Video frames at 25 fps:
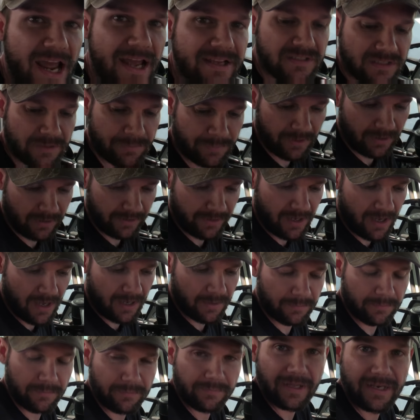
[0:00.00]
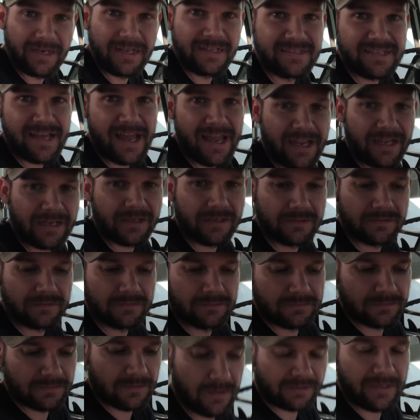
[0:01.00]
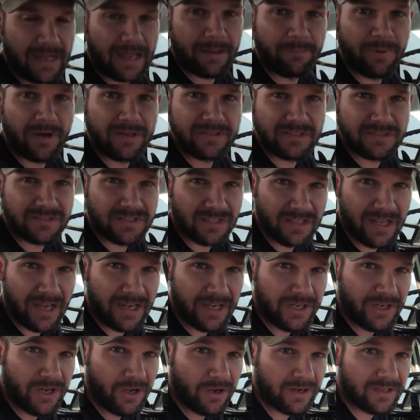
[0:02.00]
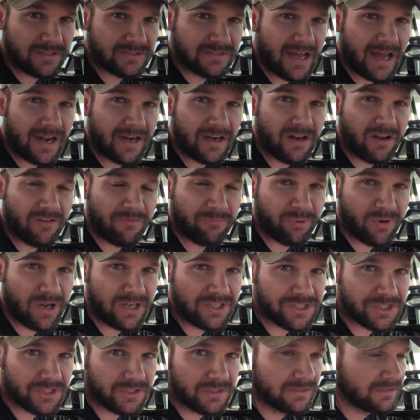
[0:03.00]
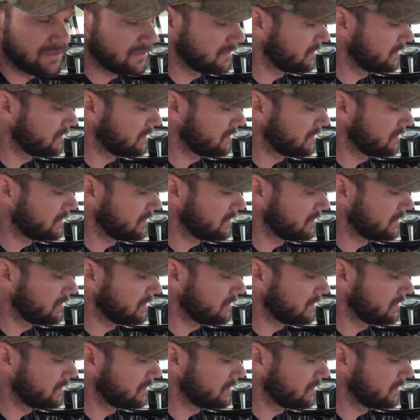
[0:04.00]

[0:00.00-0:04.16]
has to build up in the tank. That buzzes to let you know there's not enough pressure